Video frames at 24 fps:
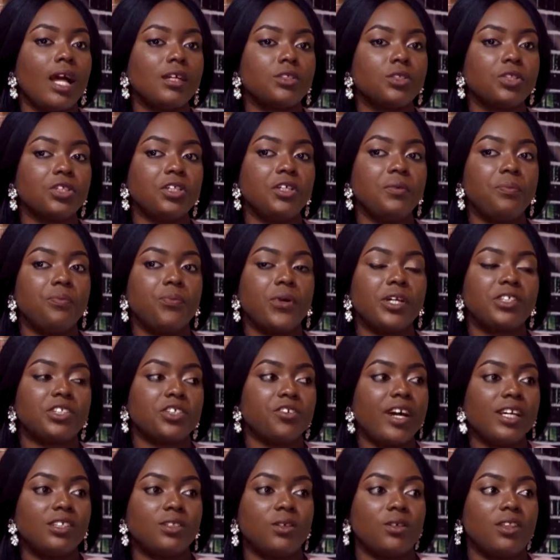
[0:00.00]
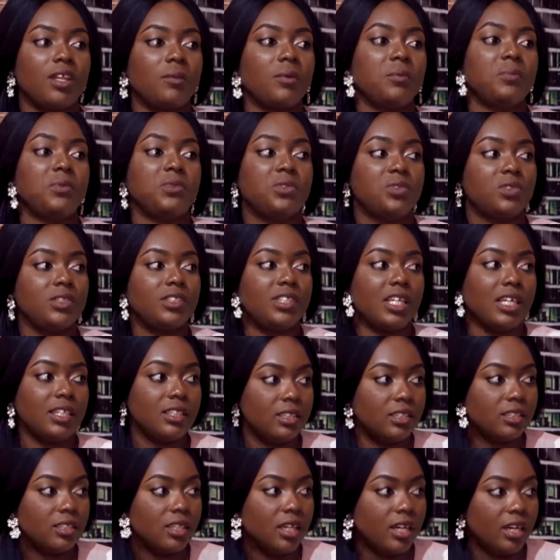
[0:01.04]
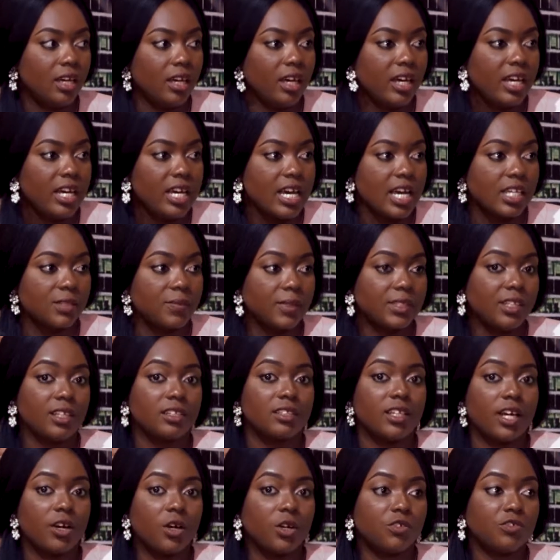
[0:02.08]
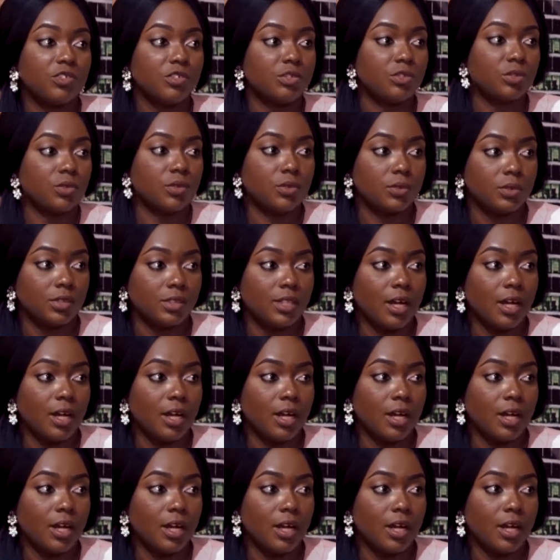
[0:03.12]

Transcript: actually pressurize other people to date, especially in secondary schools